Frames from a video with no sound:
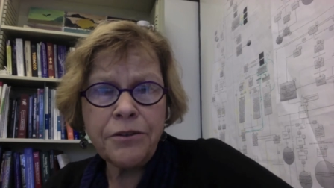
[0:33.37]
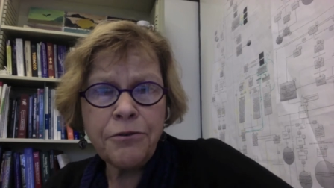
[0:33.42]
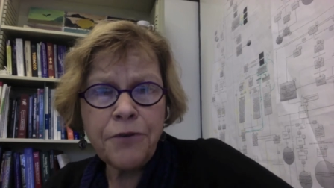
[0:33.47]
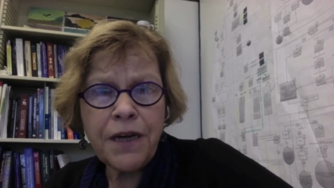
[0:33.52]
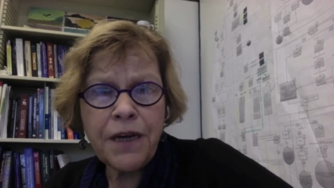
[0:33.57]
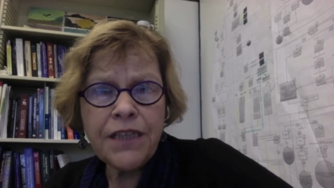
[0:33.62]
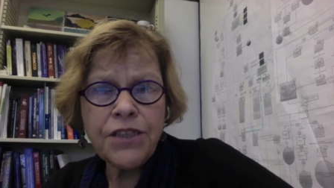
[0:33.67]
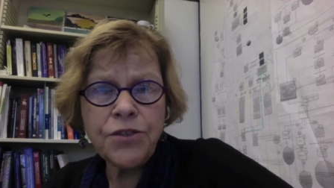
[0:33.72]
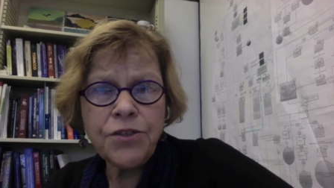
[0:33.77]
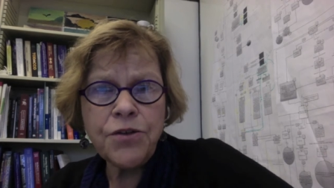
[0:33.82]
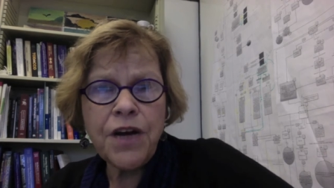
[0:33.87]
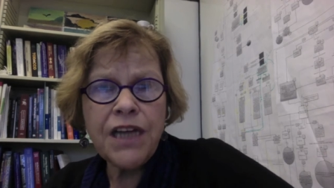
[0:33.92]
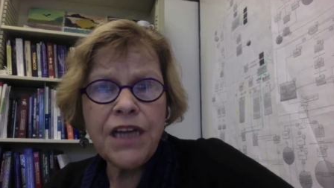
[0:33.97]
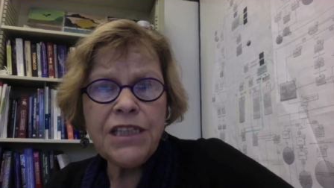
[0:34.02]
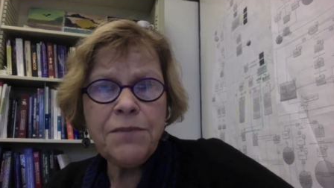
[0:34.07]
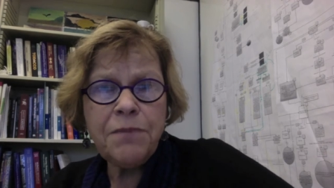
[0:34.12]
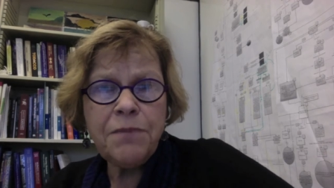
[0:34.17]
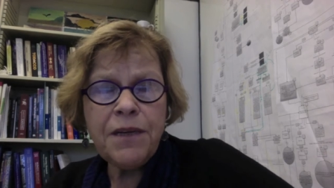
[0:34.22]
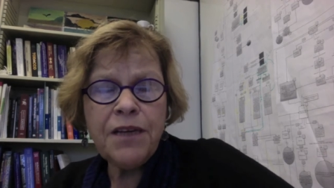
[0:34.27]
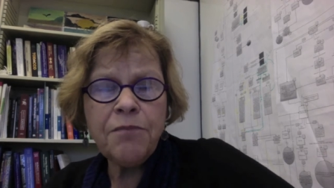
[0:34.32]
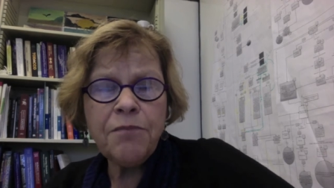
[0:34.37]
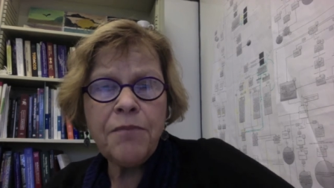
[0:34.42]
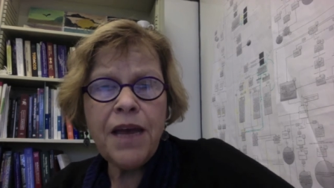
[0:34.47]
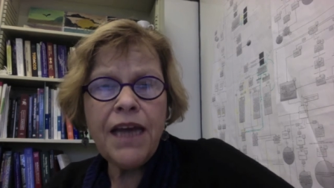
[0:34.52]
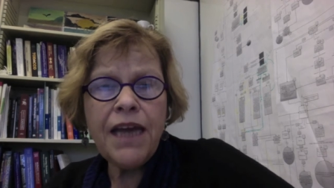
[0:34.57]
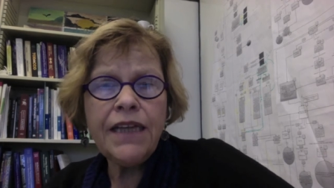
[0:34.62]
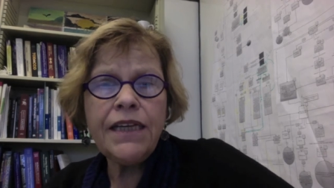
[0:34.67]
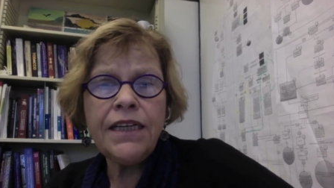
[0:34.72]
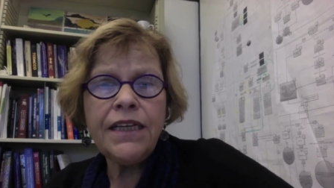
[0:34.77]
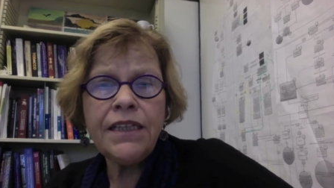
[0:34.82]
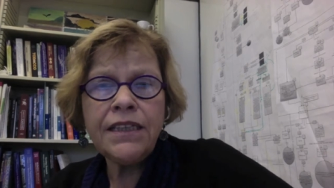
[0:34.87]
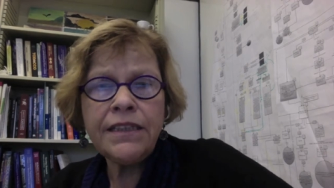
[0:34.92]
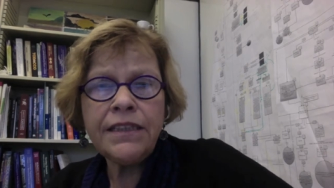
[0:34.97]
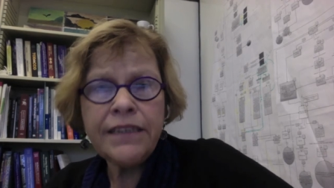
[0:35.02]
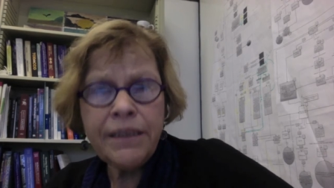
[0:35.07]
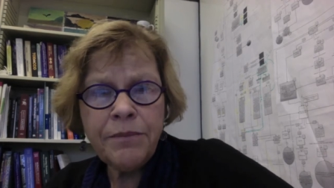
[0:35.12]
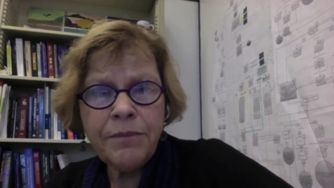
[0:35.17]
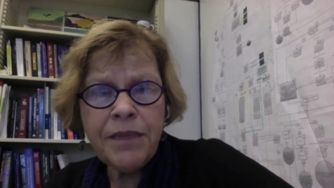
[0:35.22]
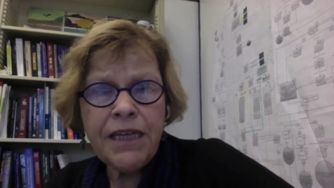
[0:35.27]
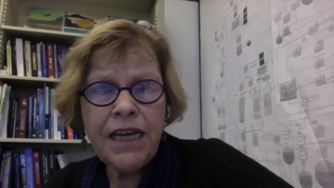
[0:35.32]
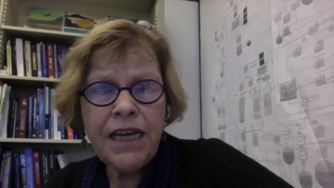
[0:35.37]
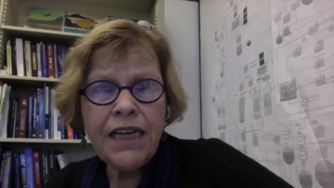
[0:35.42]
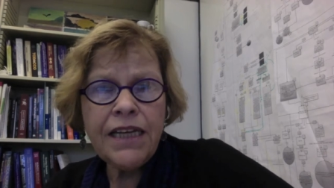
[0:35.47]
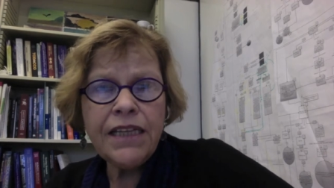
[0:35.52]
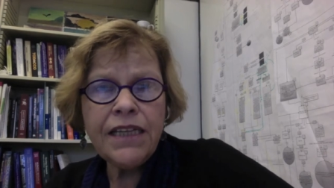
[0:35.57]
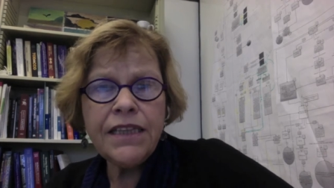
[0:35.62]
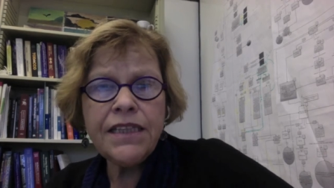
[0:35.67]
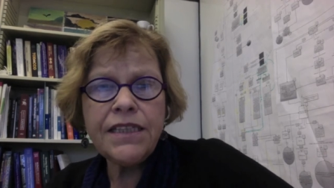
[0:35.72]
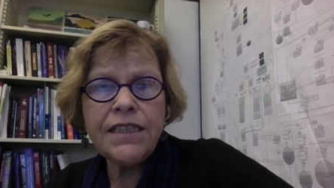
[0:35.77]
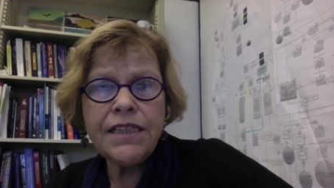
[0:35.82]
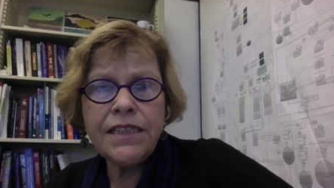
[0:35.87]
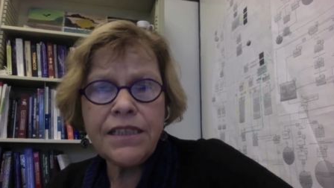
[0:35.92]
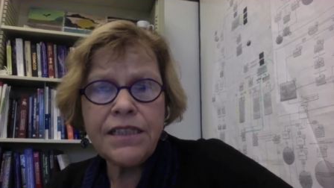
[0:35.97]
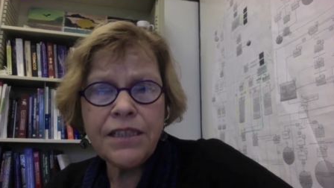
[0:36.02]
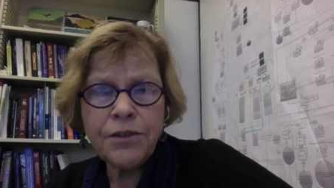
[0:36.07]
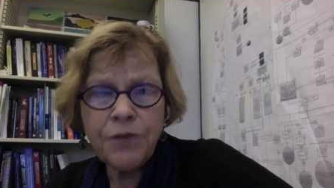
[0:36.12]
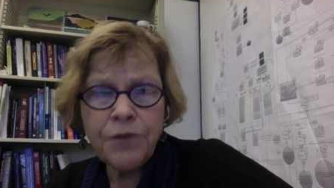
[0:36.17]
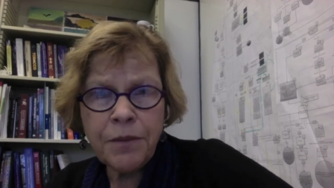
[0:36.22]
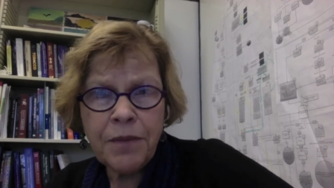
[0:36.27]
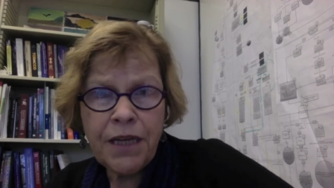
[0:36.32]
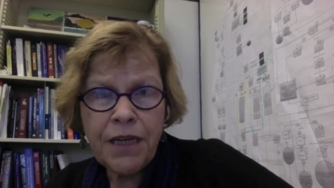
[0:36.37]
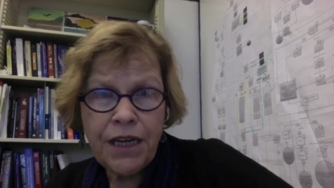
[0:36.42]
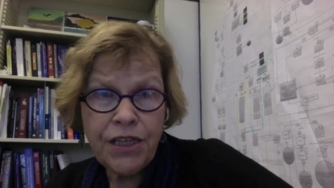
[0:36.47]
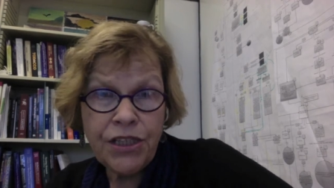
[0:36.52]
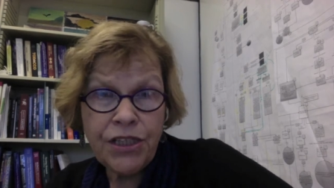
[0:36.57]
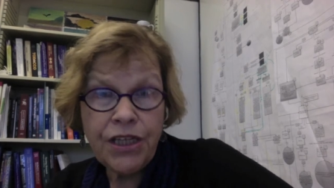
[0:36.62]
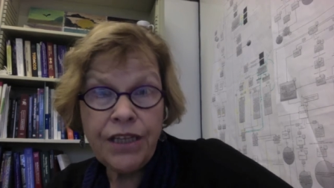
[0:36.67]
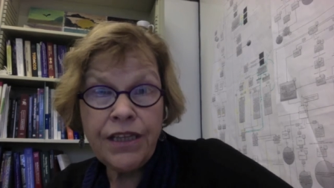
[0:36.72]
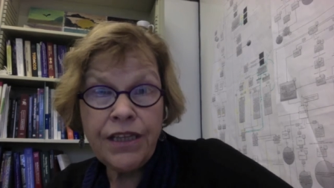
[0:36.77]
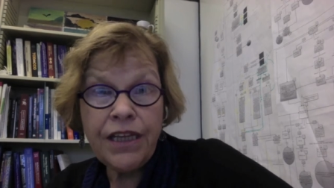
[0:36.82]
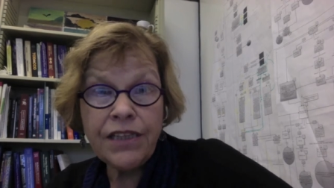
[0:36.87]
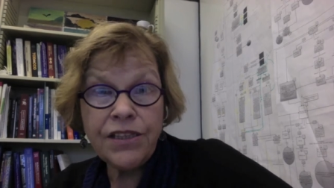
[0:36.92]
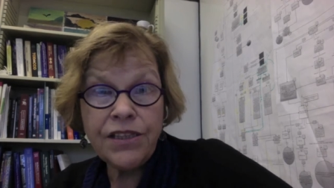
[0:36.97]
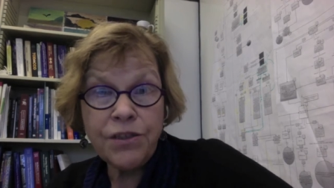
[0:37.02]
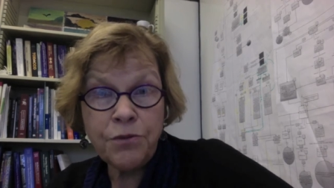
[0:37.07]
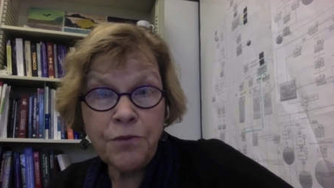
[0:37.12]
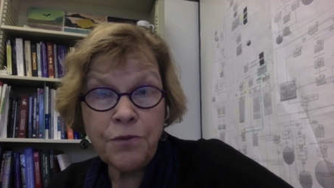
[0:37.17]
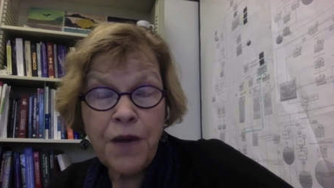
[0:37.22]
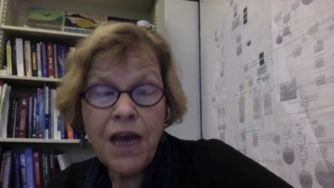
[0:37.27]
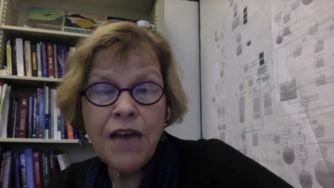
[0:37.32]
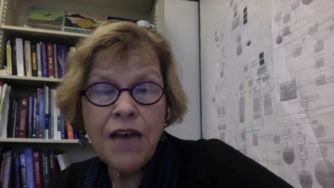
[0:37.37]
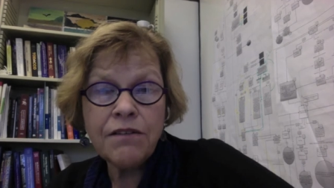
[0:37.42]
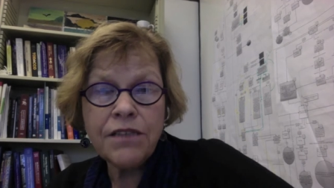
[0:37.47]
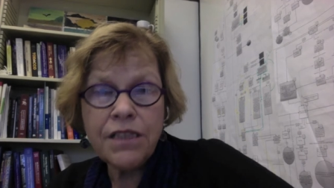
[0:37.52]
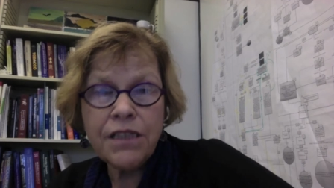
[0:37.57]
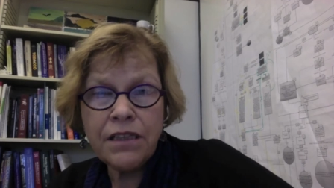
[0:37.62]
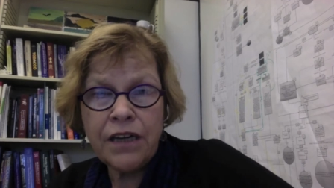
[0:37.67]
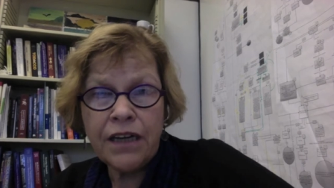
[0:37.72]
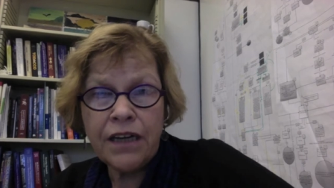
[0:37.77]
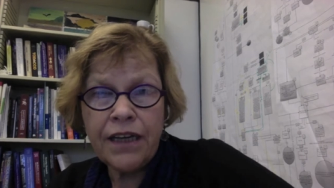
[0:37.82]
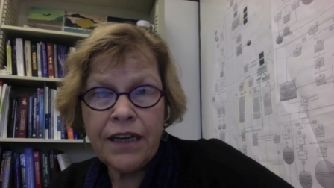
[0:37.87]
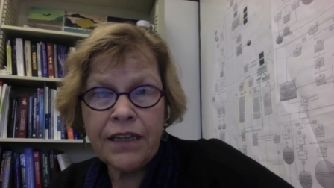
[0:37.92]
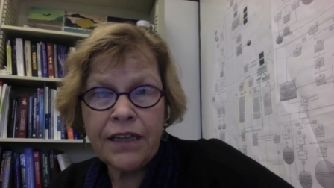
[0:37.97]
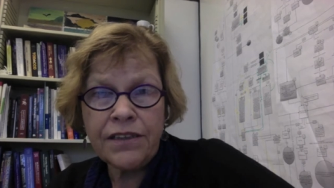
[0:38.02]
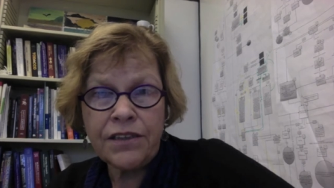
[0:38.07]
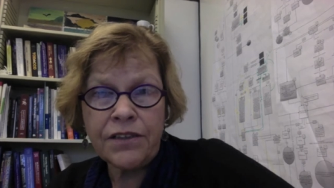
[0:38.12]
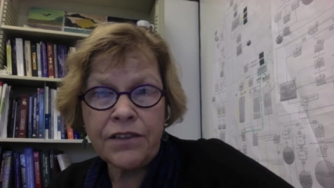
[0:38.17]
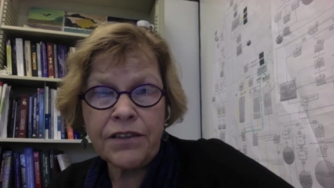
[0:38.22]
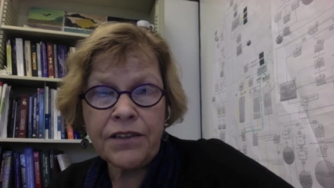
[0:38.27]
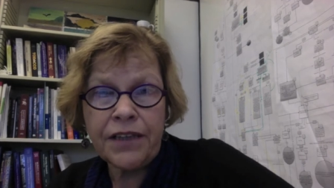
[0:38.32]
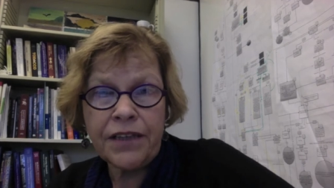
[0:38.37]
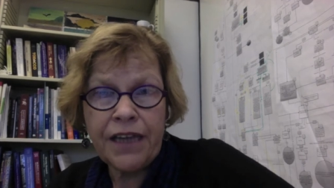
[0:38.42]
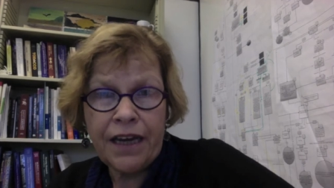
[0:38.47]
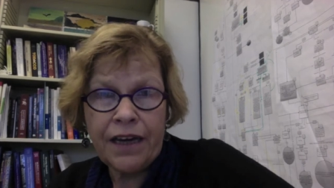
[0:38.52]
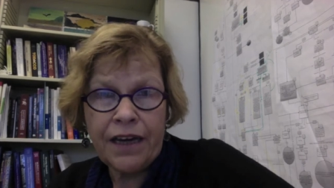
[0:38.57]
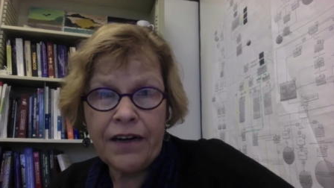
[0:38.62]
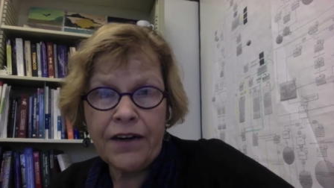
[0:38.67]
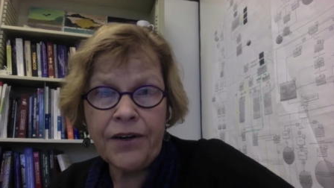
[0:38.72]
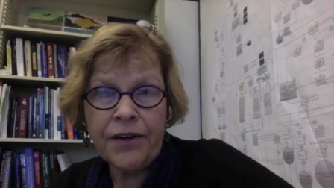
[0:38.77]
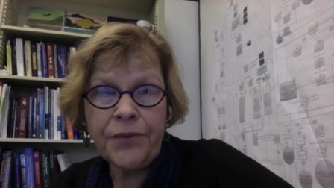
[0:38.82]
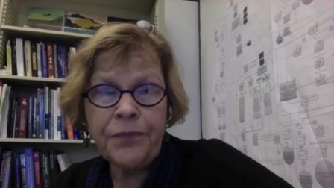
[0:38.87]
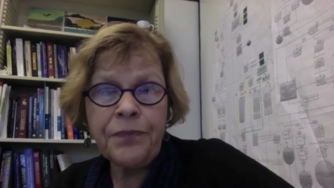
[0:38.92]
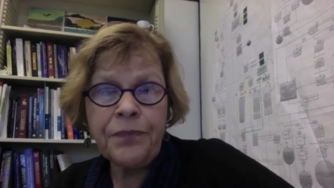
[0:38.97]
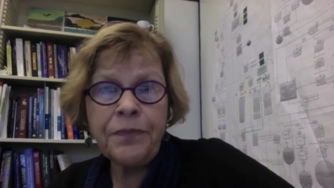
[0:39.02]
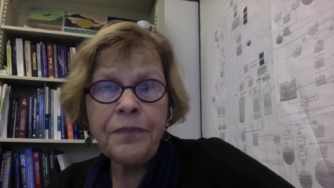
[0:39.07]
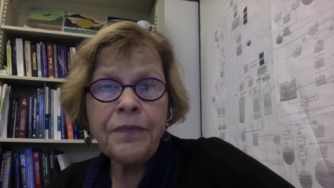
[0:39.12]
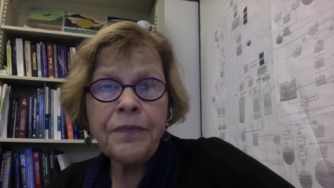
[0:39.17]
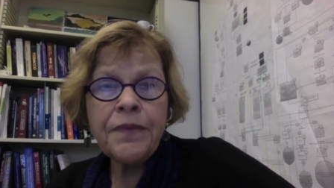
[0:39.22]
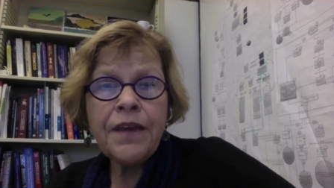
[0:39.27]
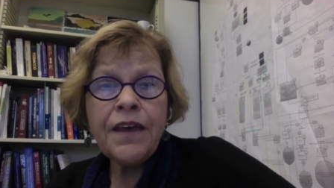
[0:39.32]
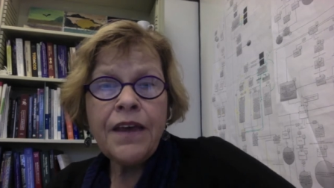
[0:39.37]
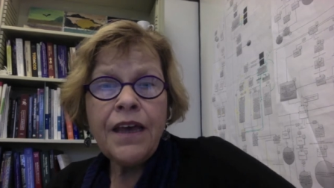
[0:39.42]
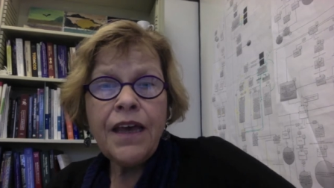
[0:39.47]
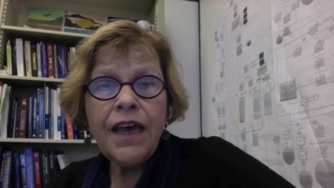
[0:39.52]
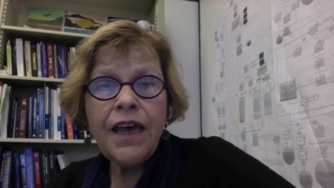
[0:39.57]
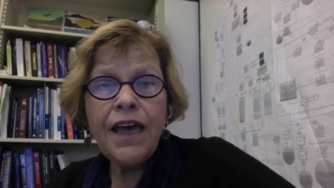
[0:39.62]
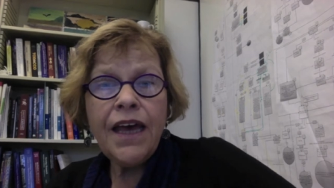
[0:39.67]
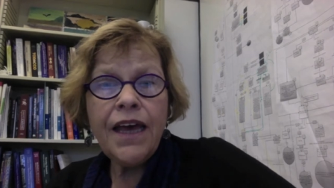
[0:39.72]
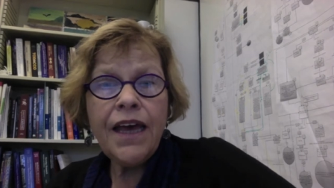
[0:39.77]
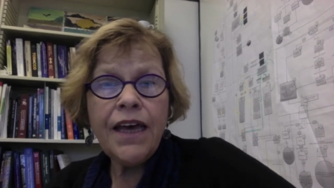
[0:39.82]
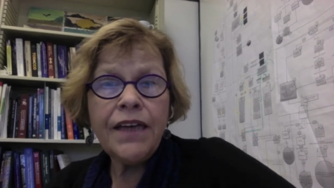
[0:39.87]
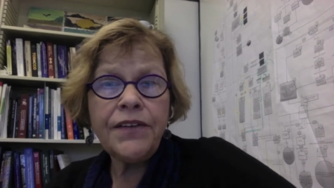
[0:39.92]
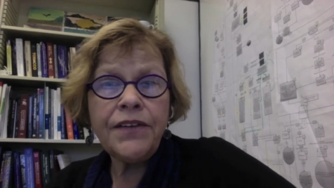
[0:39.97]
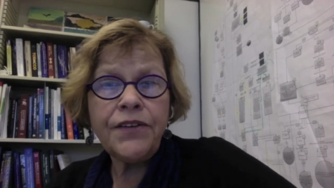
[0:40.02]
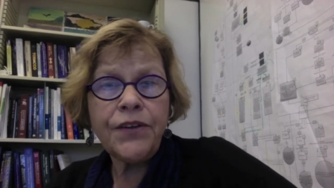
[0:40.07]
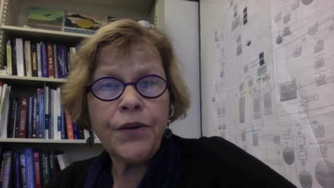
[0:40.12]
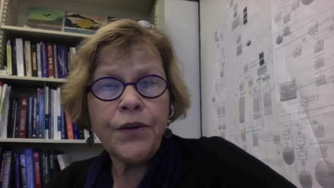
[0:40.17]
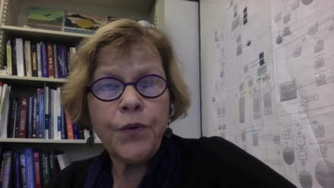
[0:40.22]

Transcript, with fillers: great strides being made in eliminating the discrimination that surrounds lung cancer care. And